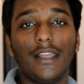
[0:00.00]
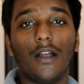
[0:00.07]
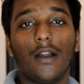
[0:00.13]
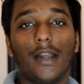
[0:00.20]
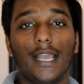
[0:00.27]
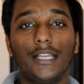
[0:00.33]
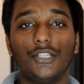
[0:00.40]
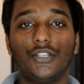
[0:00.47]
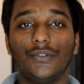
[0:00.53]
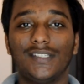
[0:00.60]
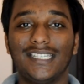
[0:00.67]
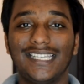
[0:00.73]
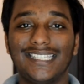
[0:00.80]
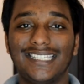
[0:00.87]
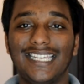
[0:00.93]
R9
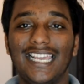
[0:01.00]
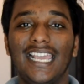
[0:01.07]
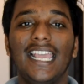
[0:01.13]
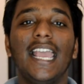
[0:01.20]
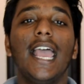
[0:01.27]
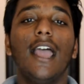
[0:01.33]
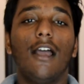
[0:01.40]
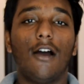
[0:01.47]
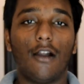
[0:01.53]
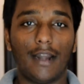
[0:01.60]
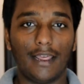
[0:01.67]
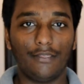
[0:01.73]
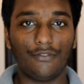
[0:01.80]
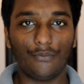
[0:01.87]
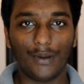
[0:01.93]
260,
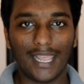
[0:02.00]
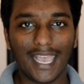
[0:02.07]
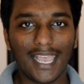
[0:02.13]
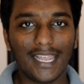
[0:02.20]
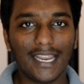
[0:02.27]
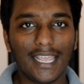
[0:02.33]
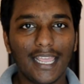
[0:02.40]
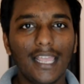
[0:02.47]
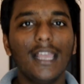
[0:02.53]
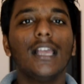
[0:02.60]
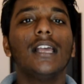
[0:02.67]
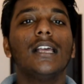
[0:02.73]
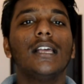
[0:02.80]
R9 380,